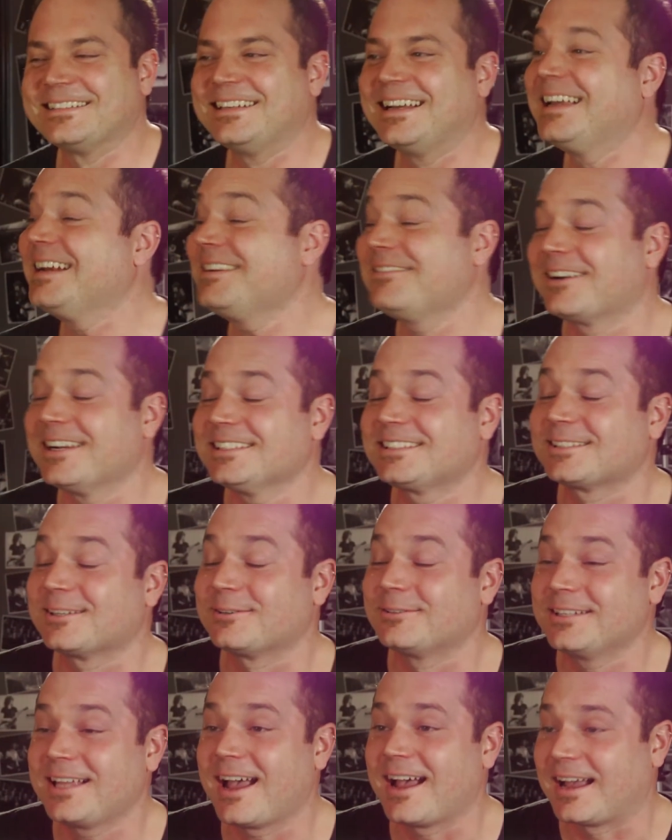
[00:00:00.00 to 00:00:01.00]
Anyway,
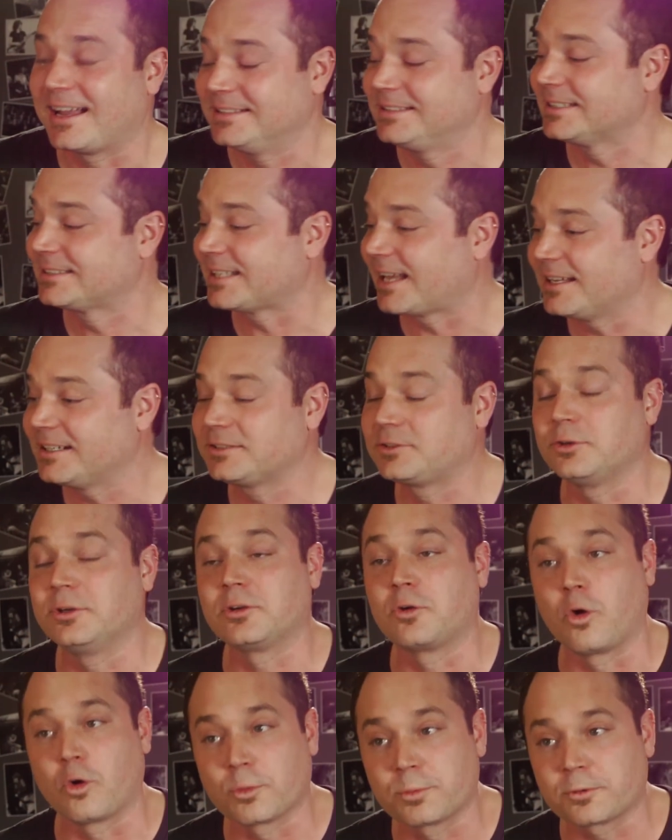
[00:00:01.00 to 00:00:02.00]
so yeah, I decided to
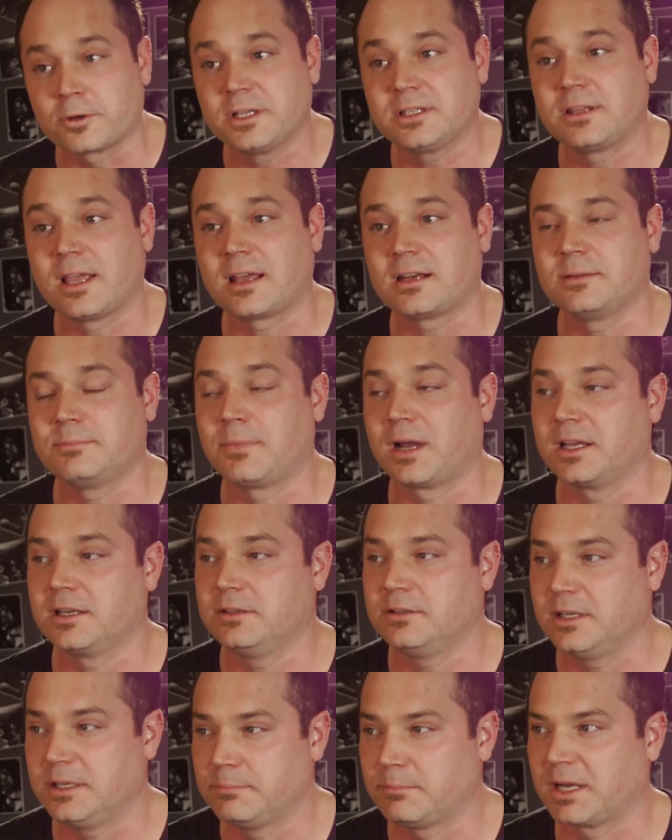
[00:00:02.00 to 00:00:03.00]
incorporate that in
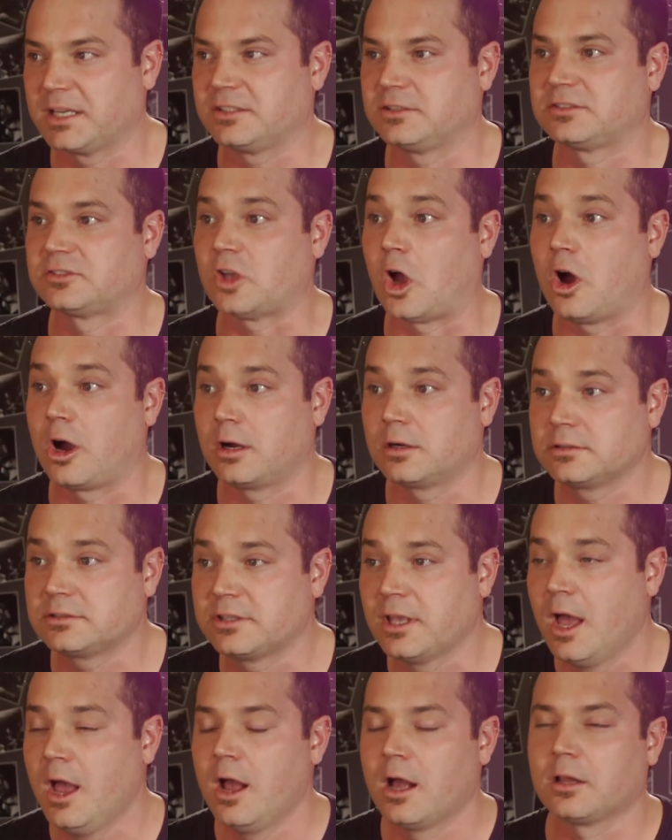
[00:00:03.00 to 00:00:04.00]
my
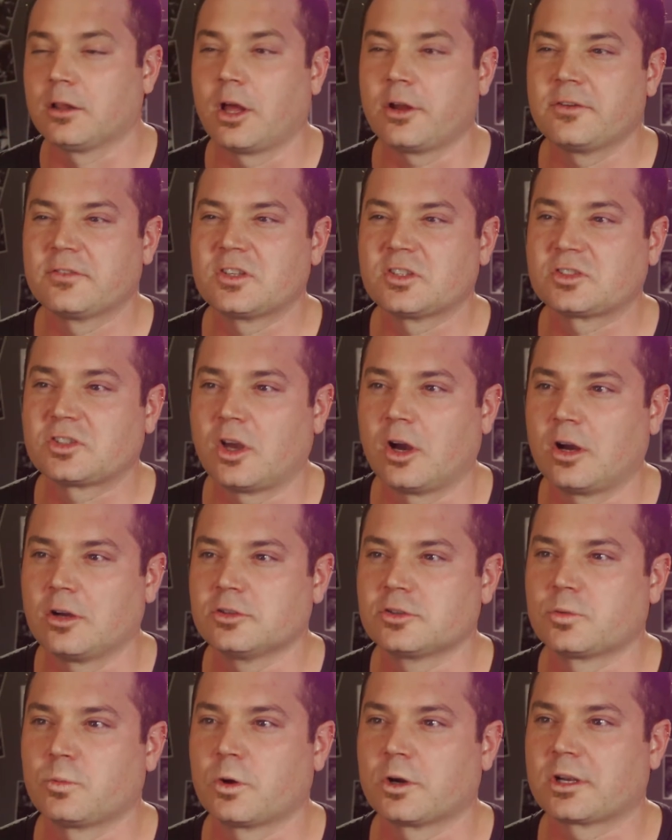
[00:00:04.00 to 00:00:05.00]
songs. A lot of the
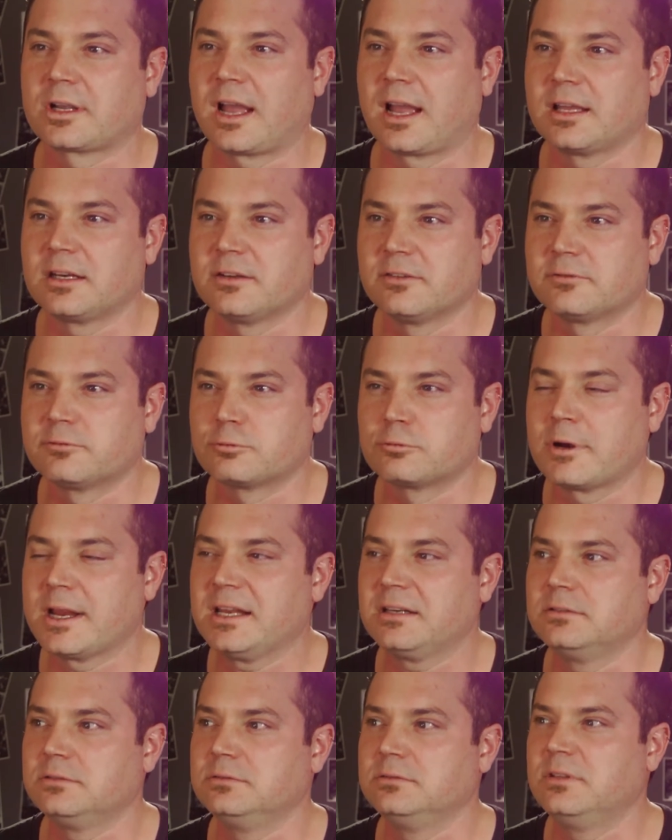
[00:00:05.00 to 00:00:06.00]
songs were kind of
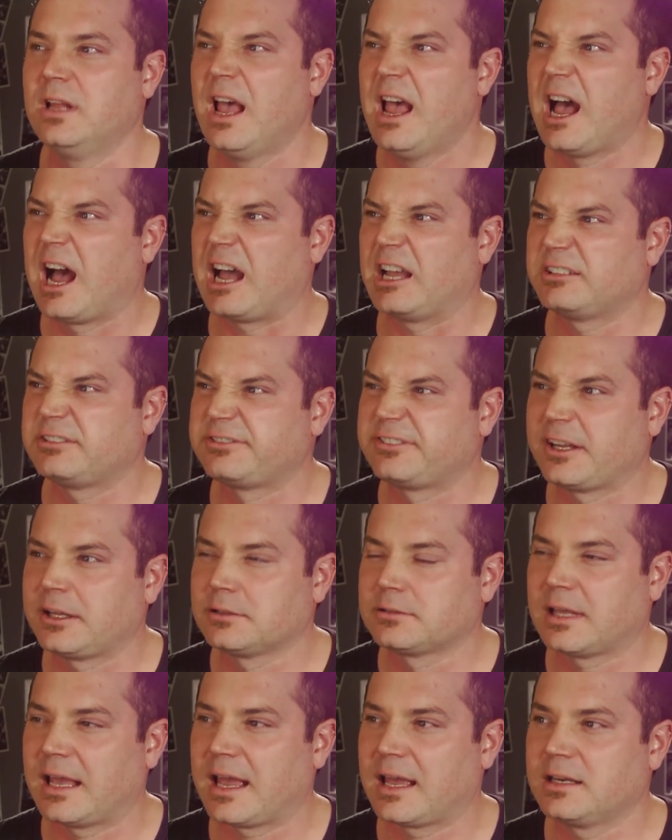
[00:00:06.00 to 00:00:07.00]
written, I
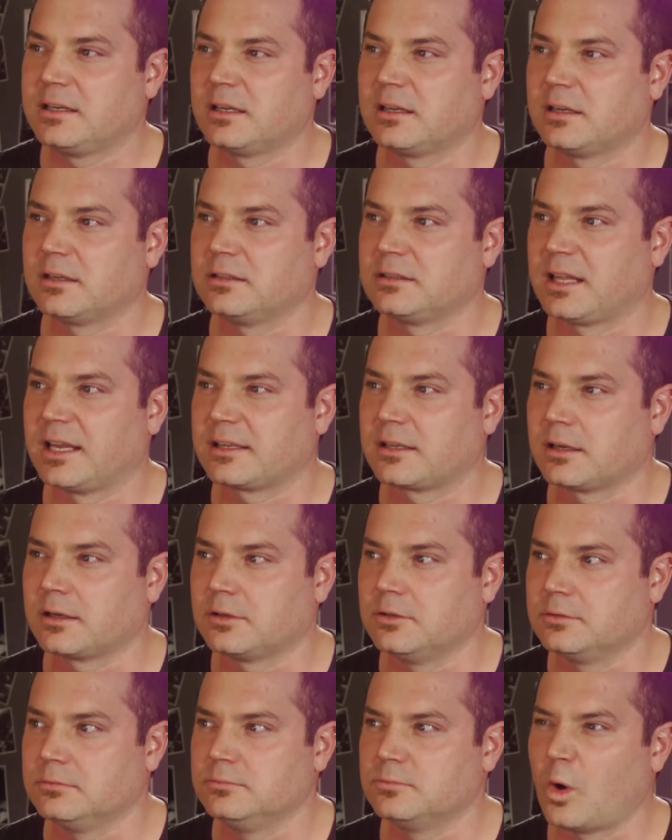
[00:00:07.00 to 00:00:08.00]
felt had like
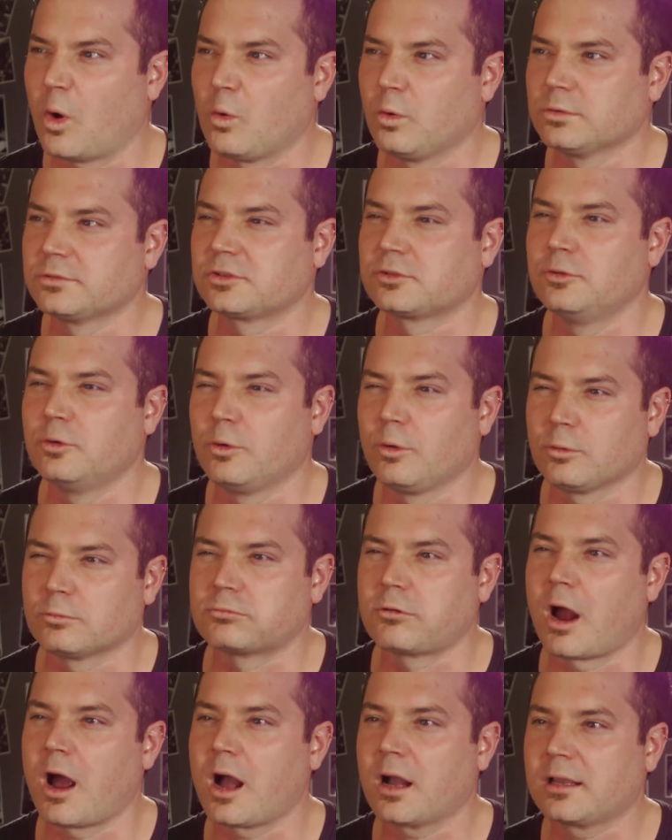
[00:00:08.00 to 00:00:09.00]
an old school
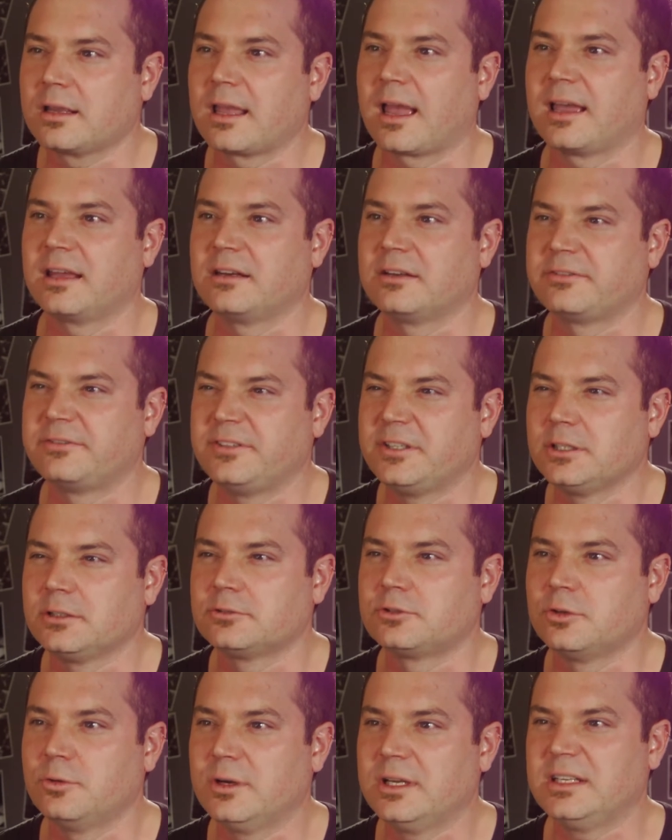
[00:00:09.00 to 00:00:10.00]
rock kind of
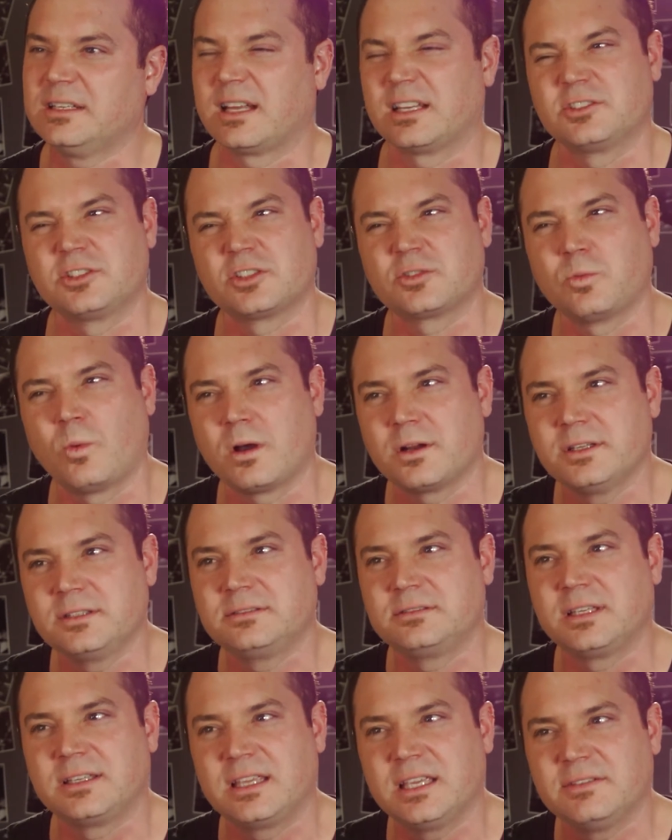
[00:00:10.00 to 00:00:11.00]
feel to it, and I just
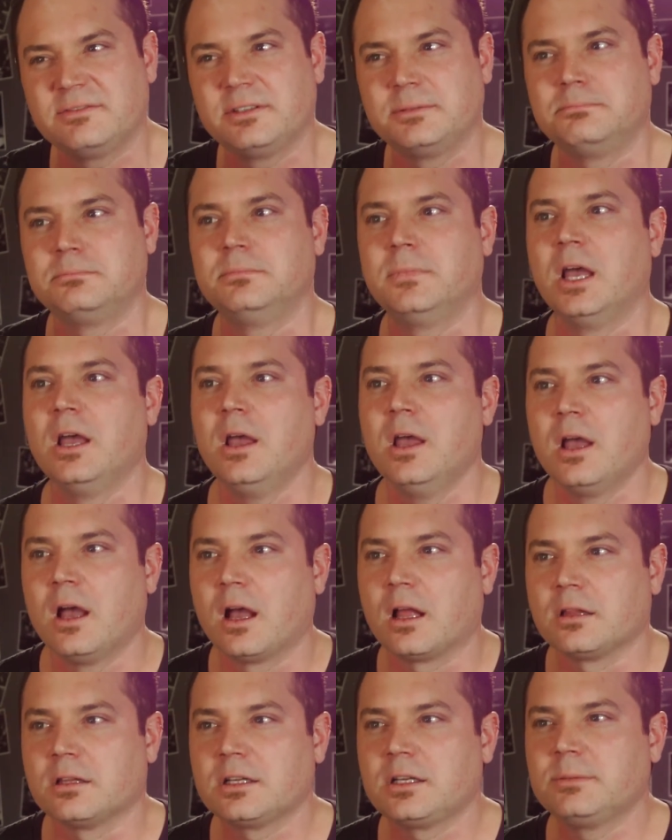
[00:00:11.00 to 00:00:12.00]
wanted to give him
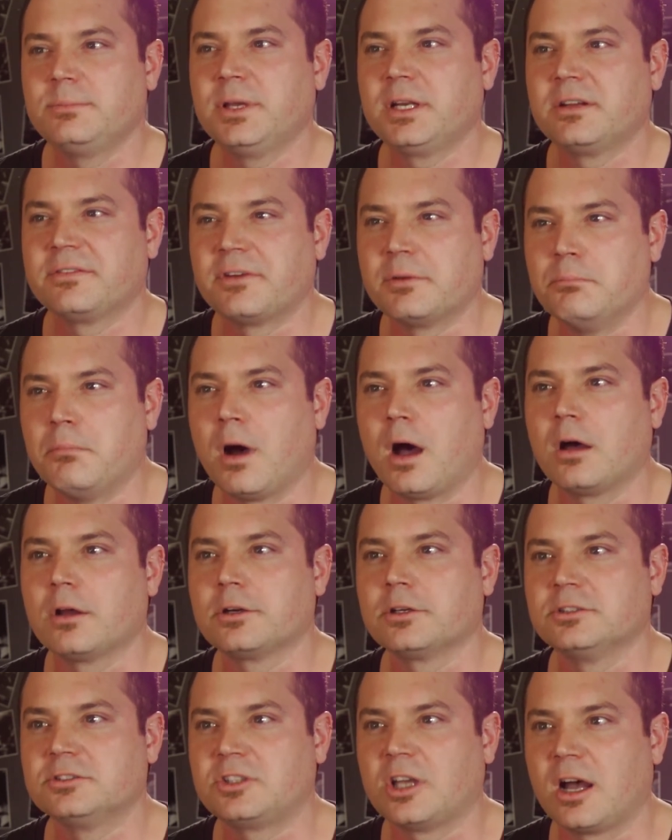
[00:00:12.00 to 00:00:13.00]
a little bit of a
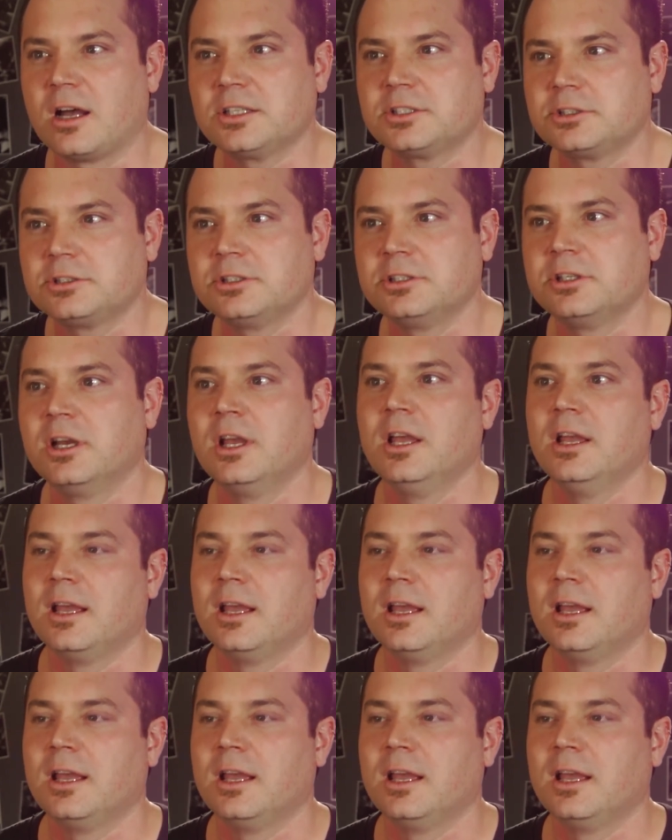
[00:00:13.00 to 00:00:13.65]
modern touch.